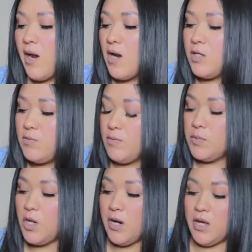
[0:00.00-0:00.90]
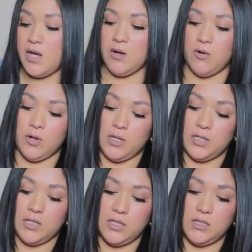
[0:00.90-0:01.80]
items from Target, or
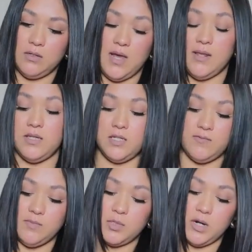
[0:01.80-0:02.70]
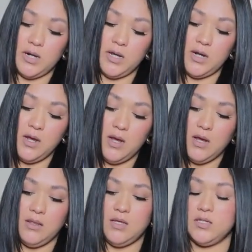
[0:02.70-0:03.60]
this is from Target.
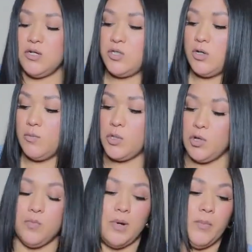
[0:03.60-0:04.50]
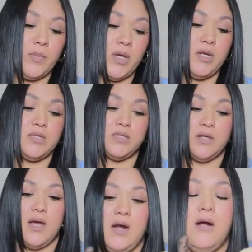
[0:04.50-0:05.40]
These are some cute pumpkins
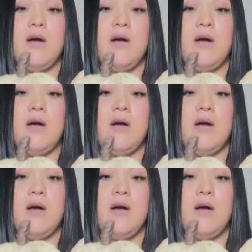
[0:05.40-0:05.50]
that